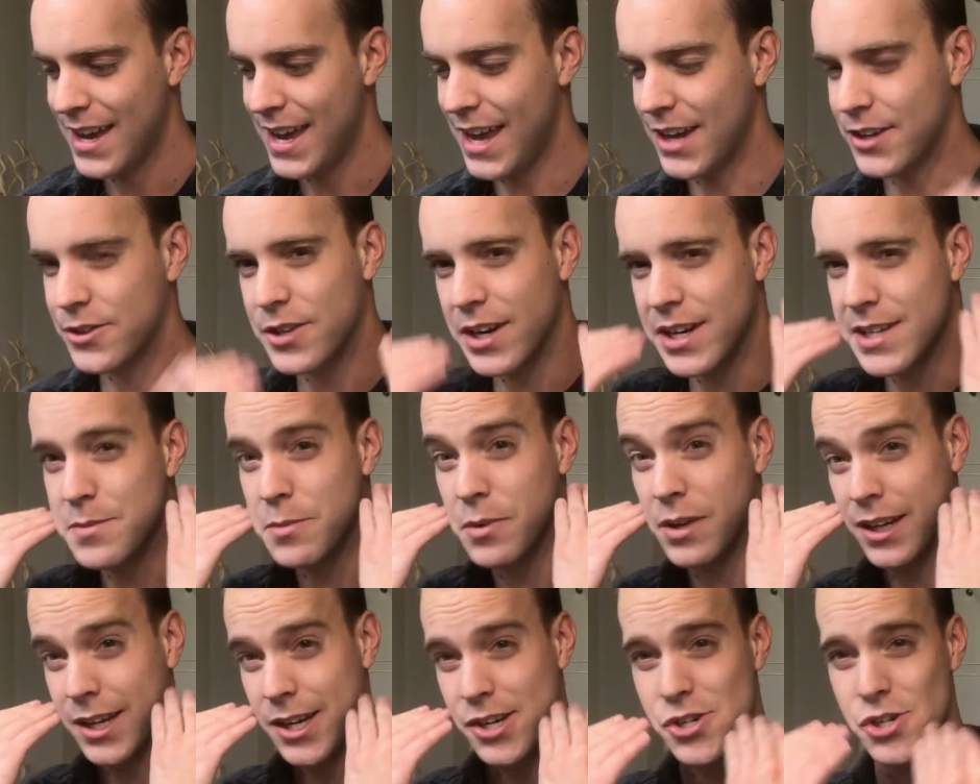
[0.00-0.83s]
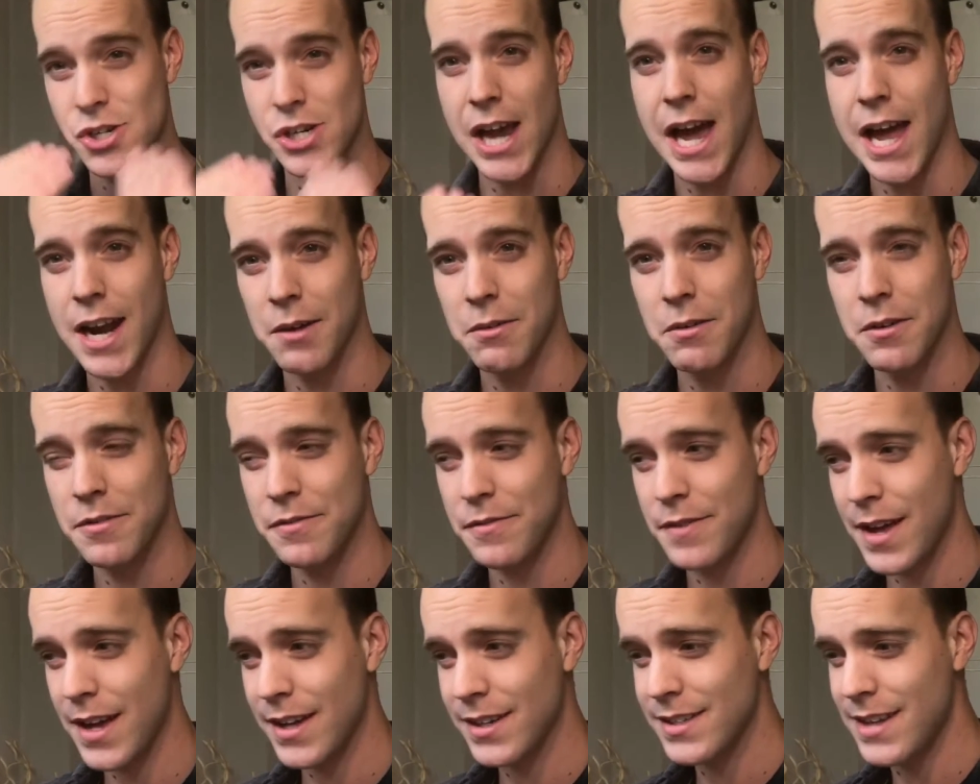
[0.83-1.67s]
it creates more like a shadow
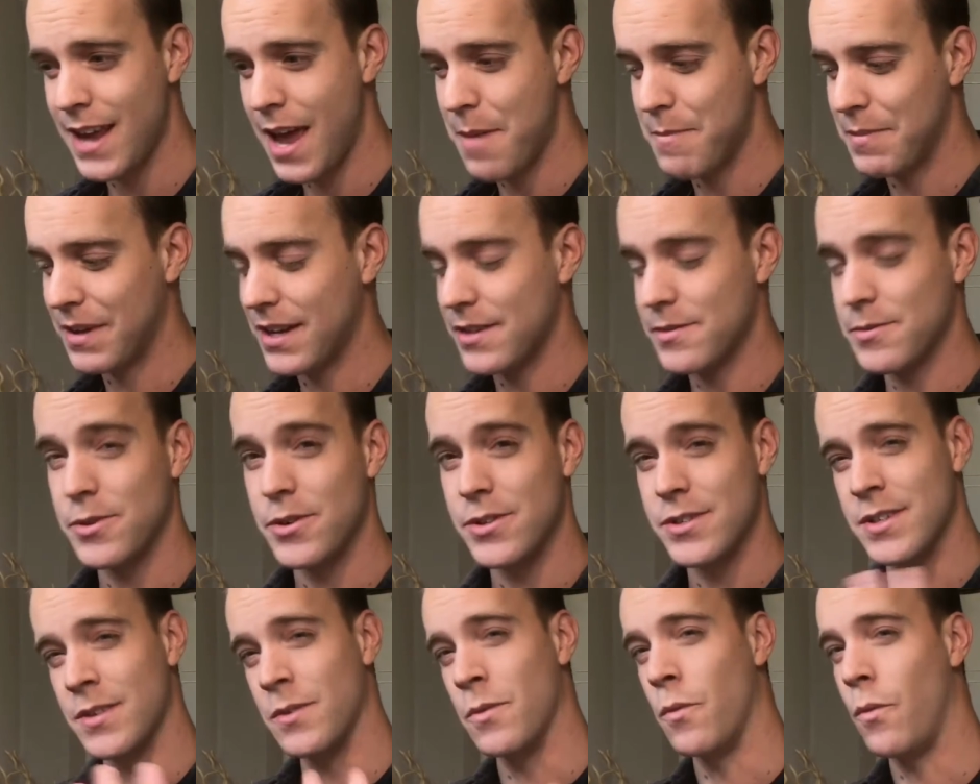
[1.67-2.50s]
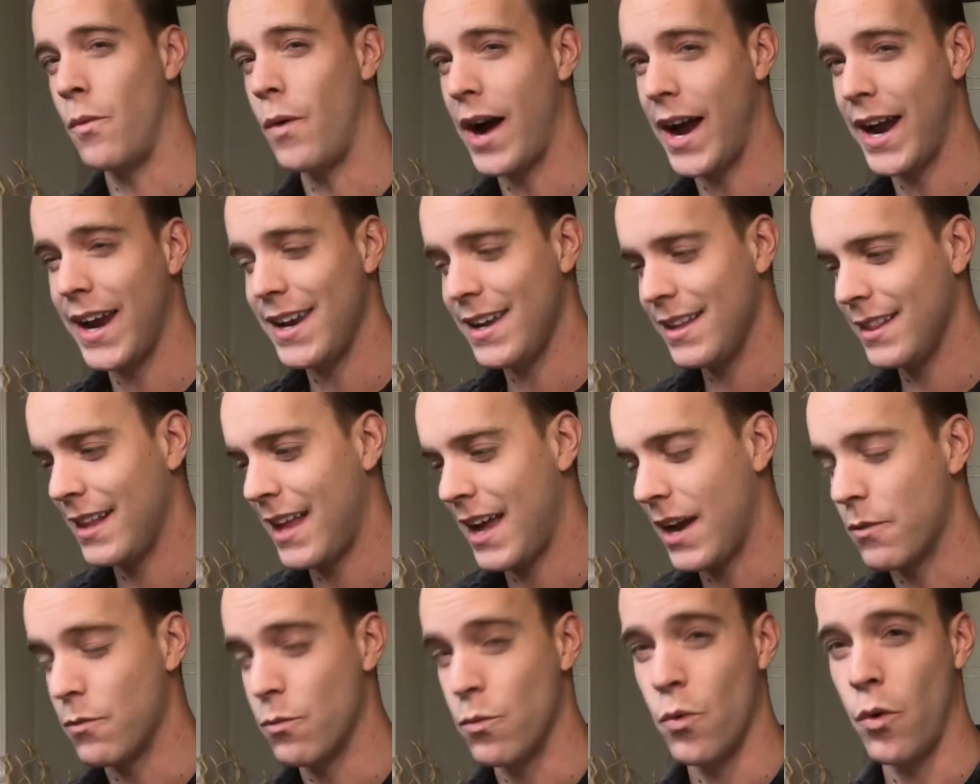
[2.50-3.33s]
effect, and because we're using white,
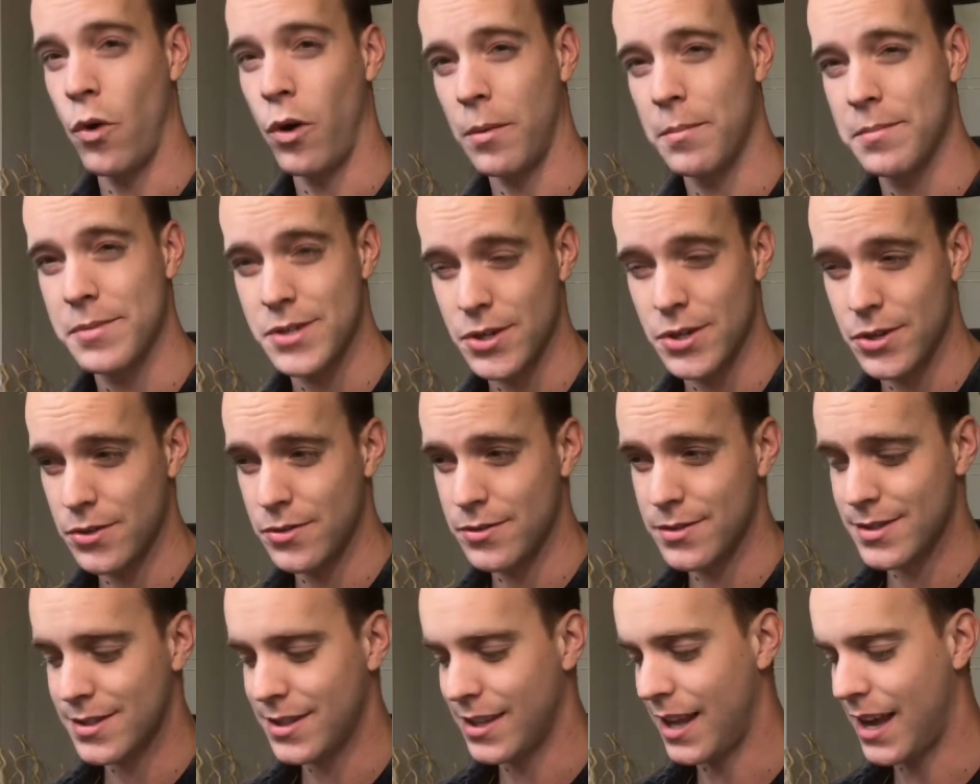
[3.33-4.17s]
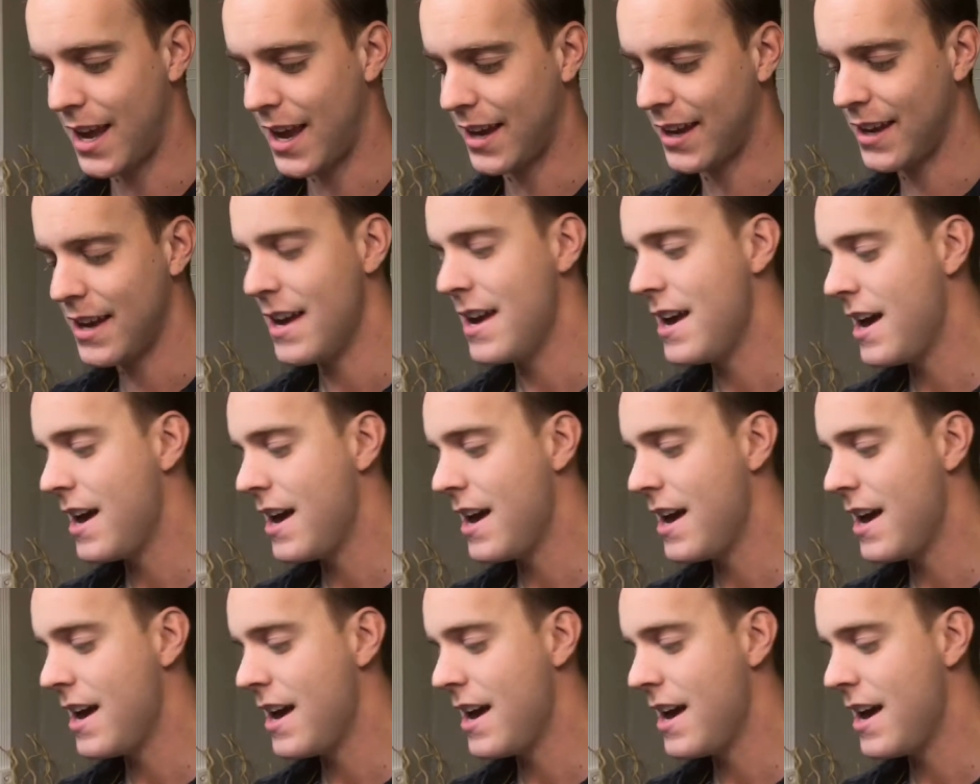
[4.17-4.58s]
like warm tones, like